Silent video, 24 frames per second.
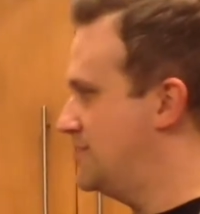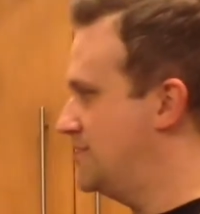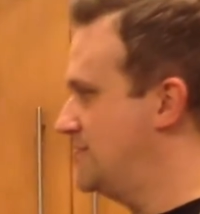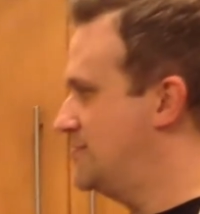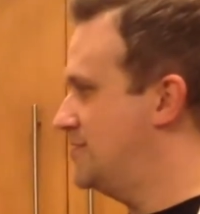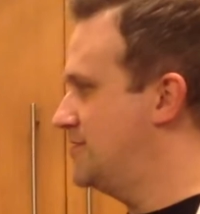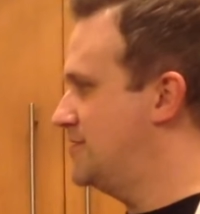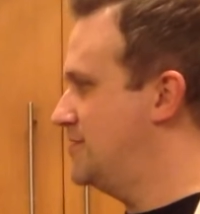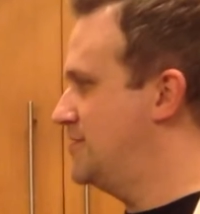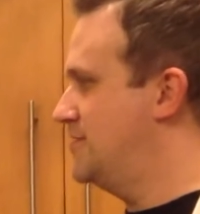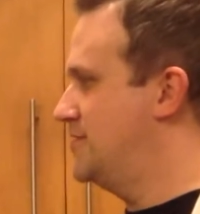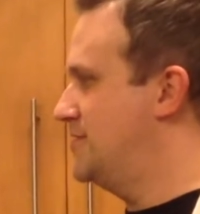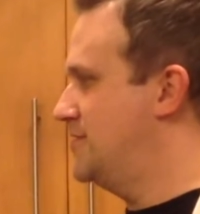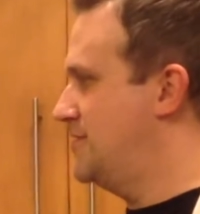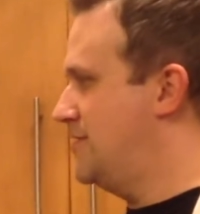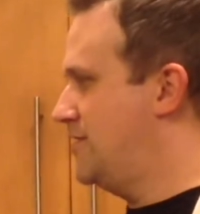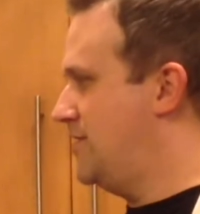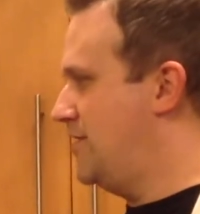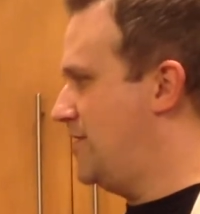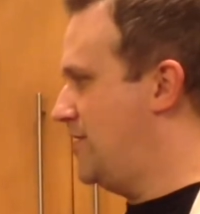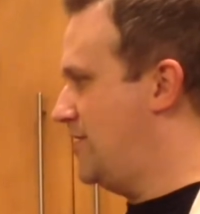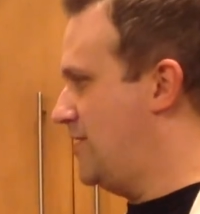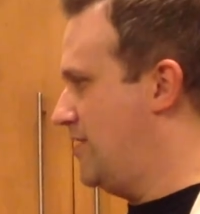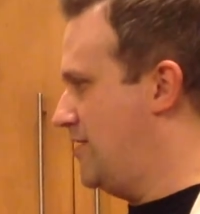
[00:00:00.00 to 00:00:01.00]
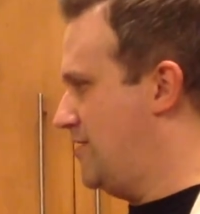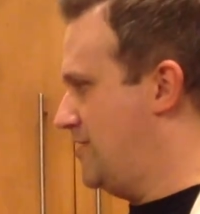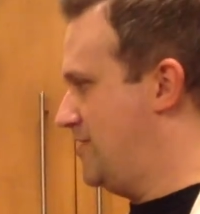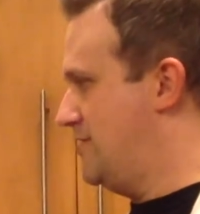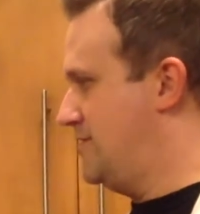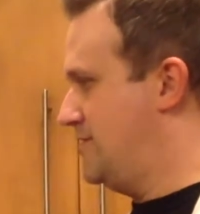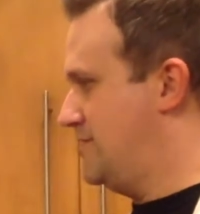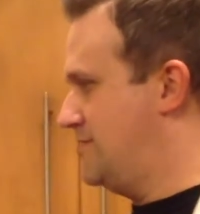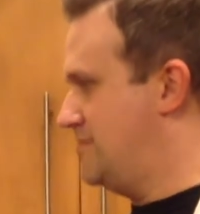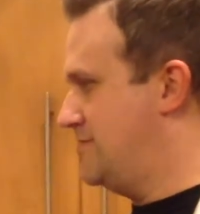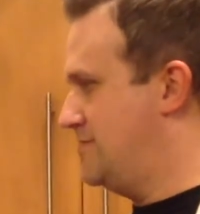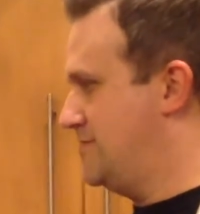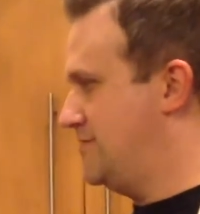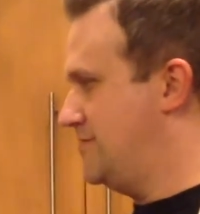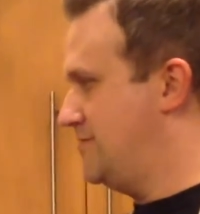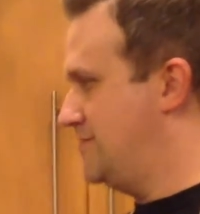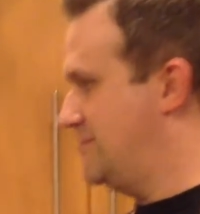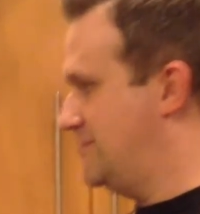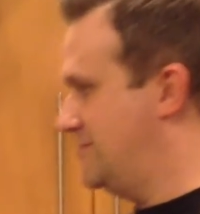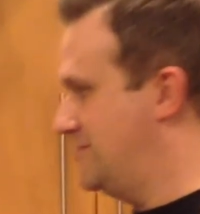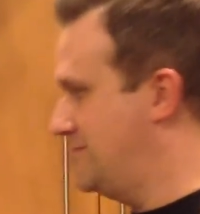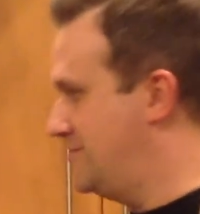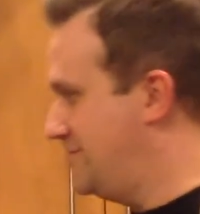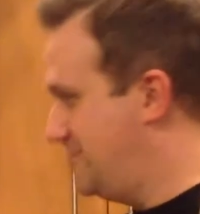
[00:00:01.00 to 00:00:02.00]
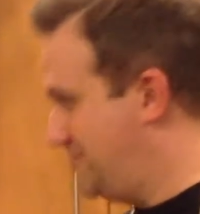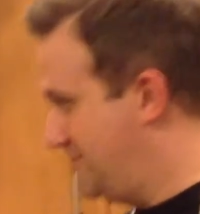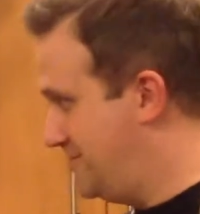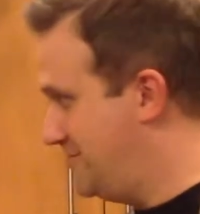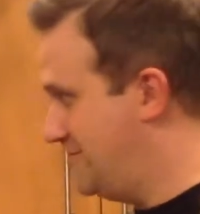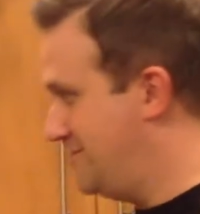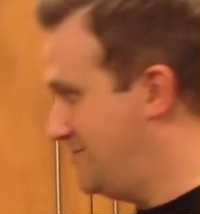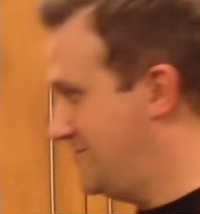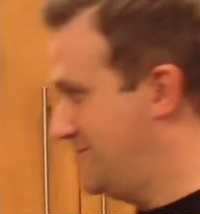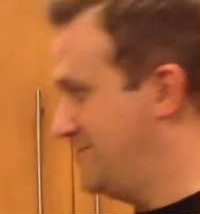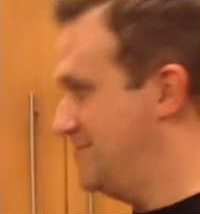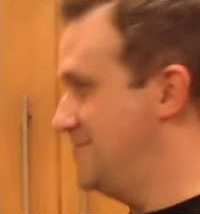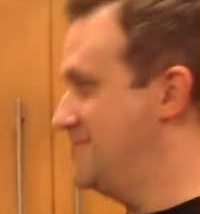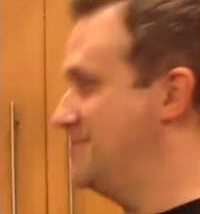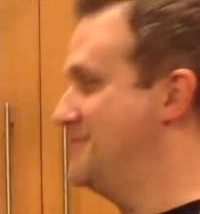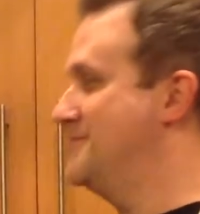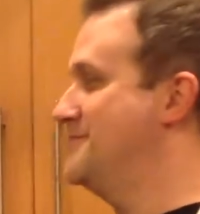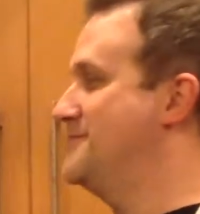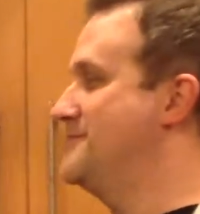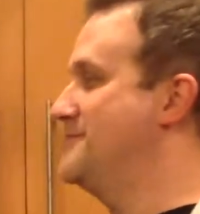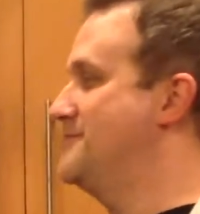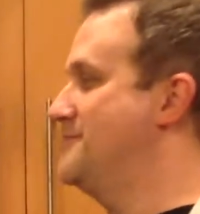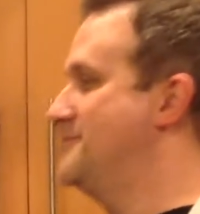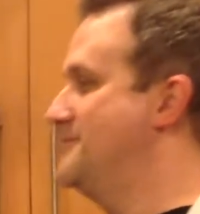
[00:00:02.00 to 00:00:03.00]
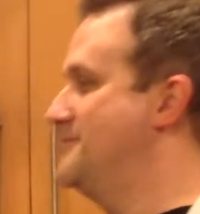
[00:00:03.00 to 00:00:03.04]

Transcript: The person shown says nothing.